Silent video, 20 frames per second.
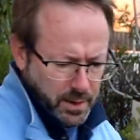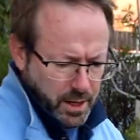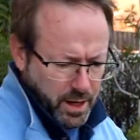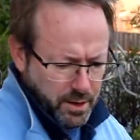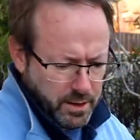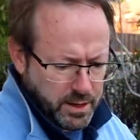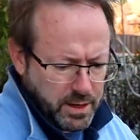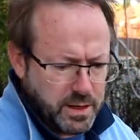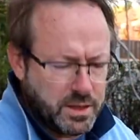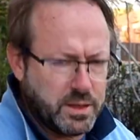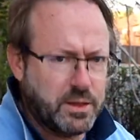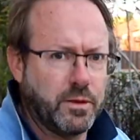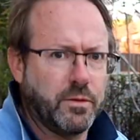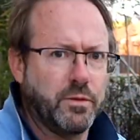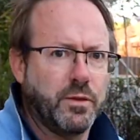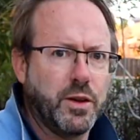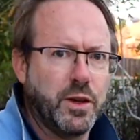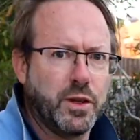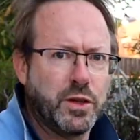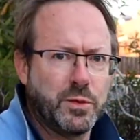Now here's the
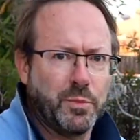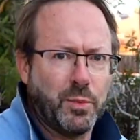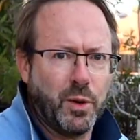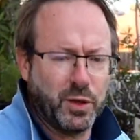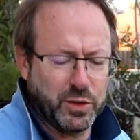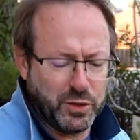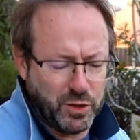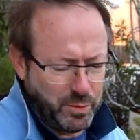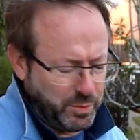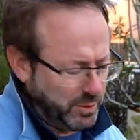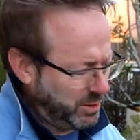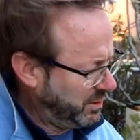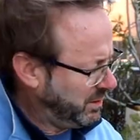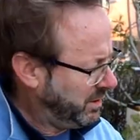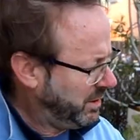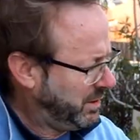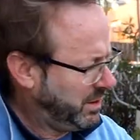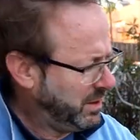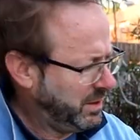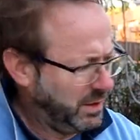first pot option.
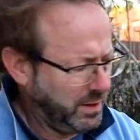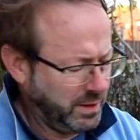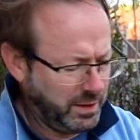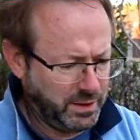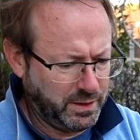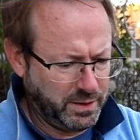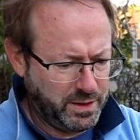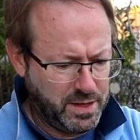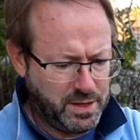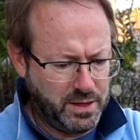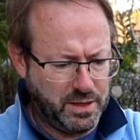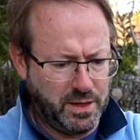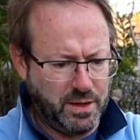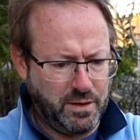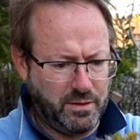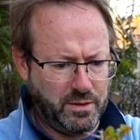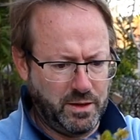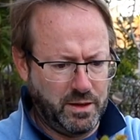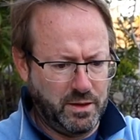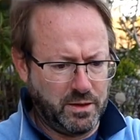Let's see
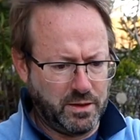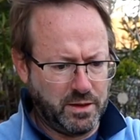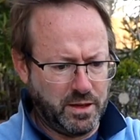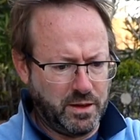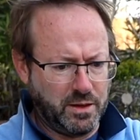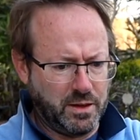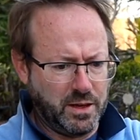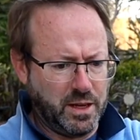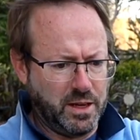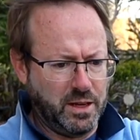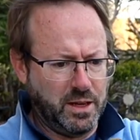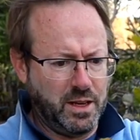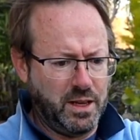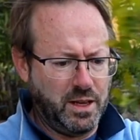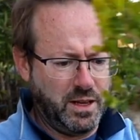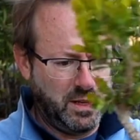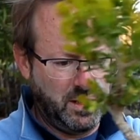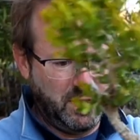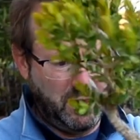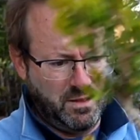if it looks okay in
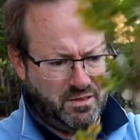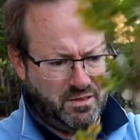there.